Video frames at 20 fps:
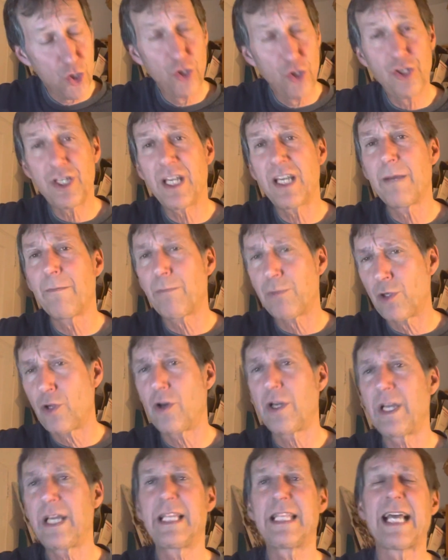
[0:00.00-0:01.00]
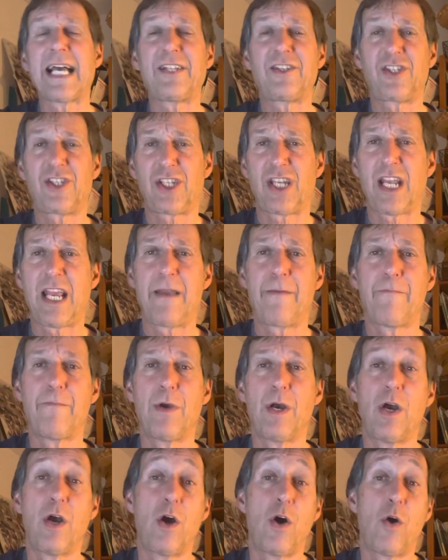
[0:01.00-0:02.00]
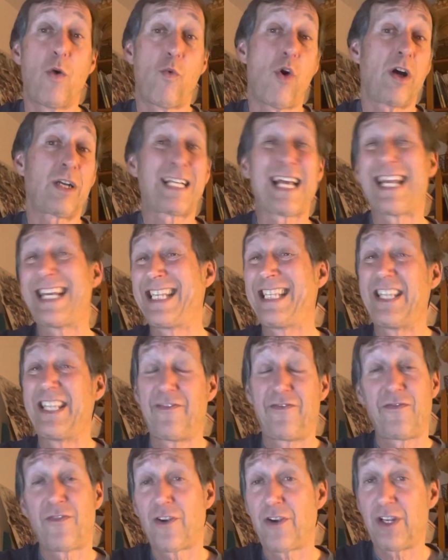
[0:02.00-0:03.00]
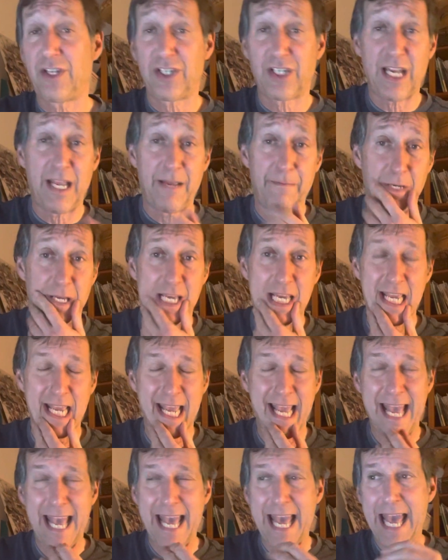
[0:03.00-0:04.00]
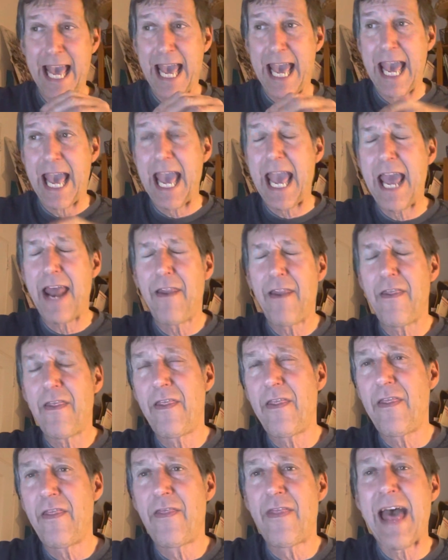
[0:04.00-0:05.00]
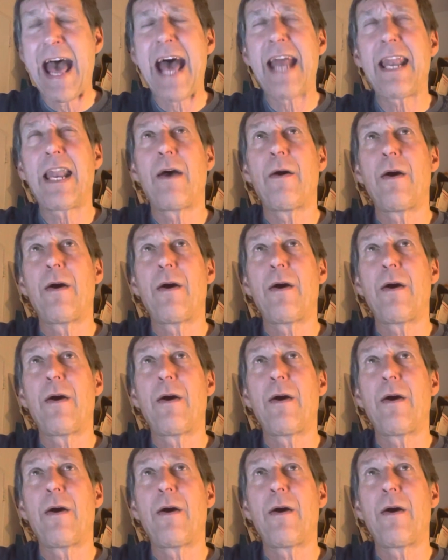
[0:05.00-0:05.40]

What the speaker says: Employing that same walk down in the very same key, and that